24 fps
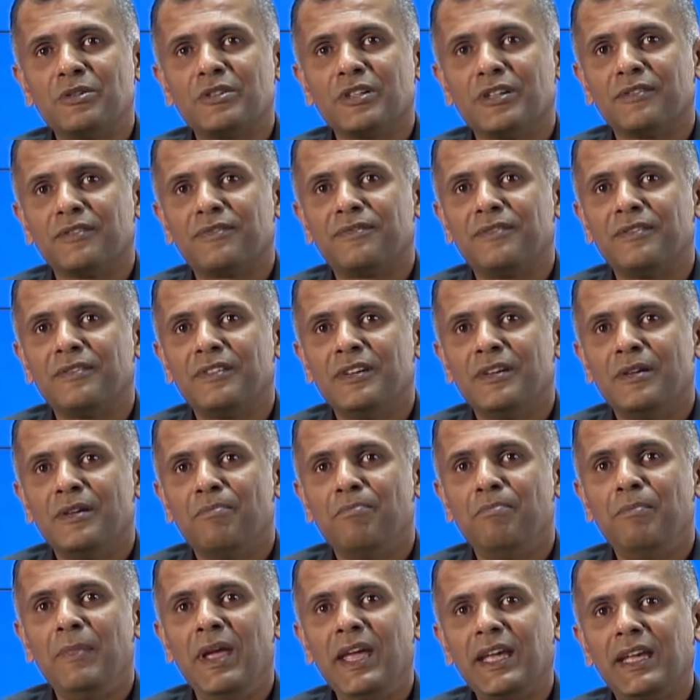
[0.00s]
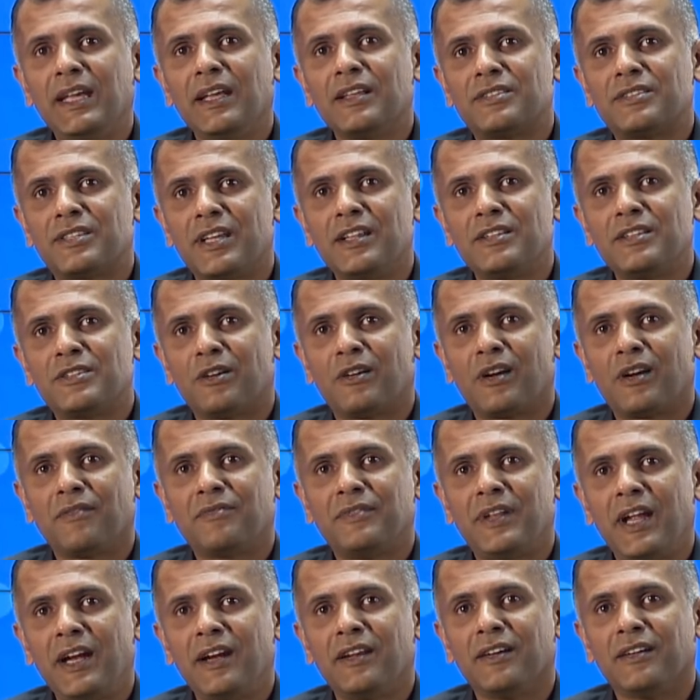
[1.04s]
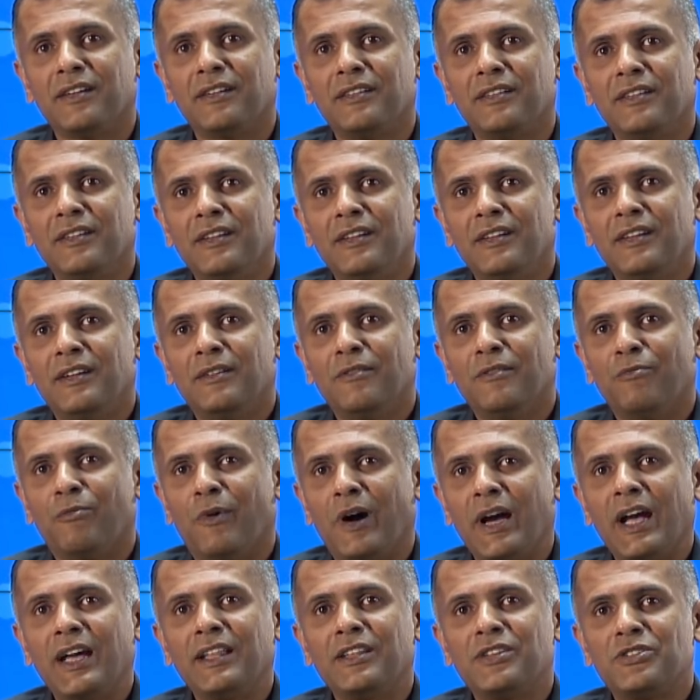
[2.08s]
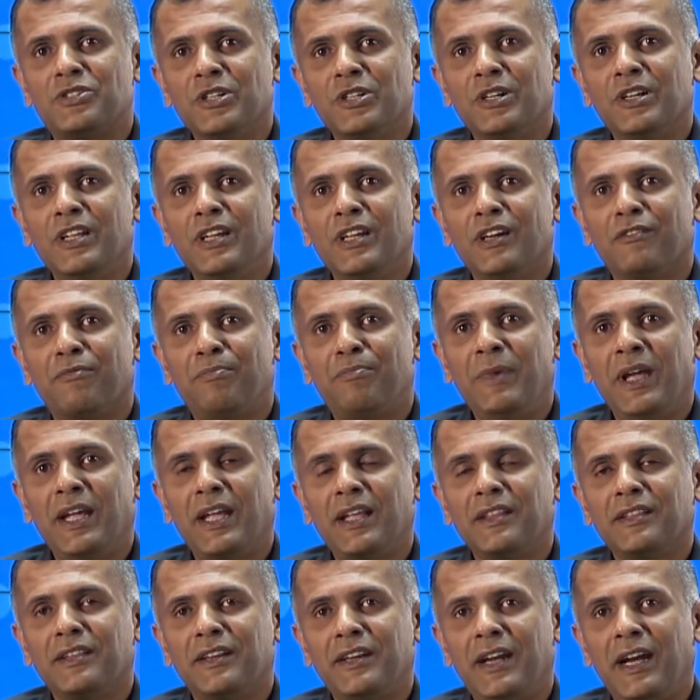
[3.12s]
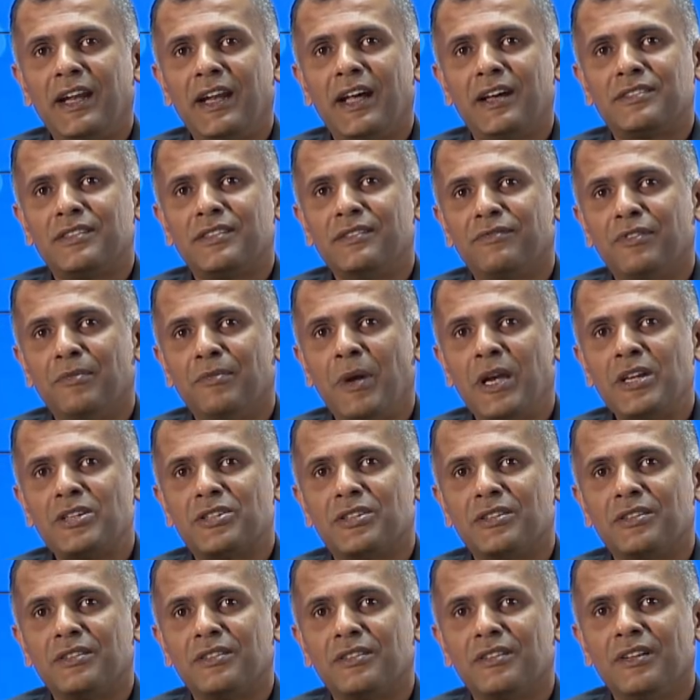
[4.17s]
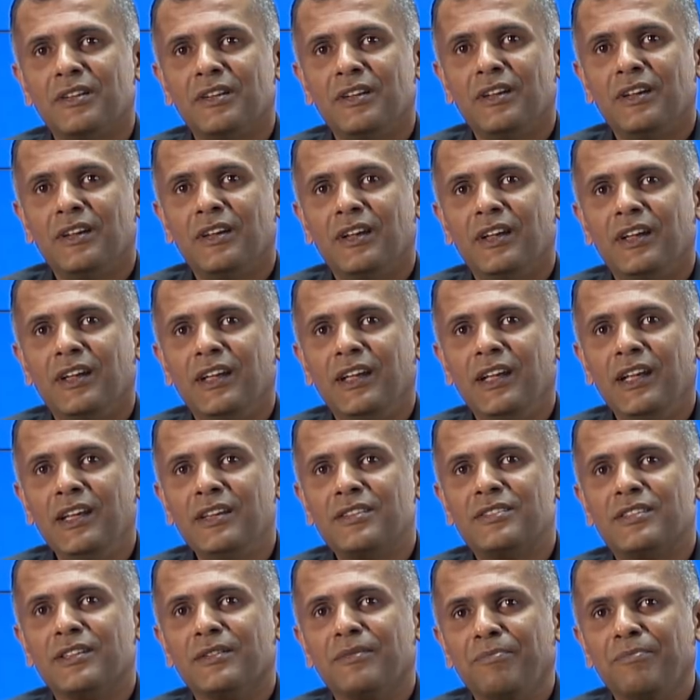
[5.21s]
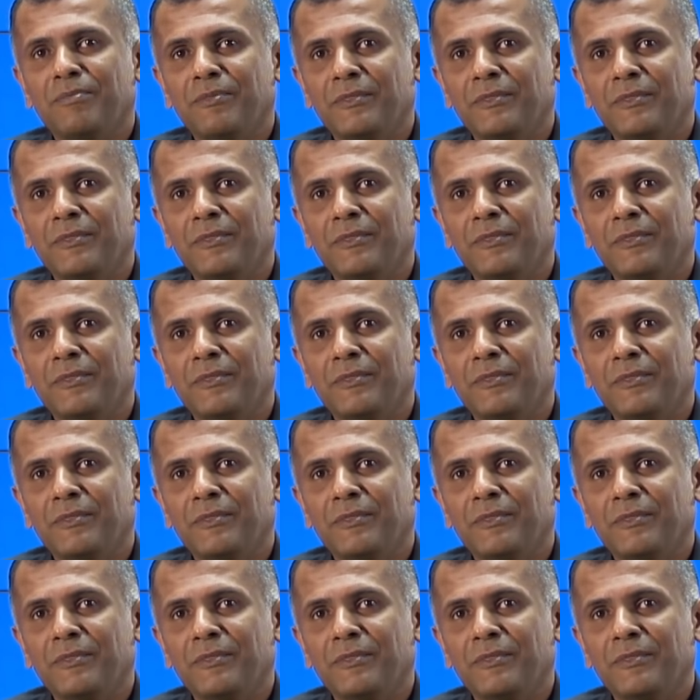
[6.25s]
of making sense out of data via the journey of making the data as information is the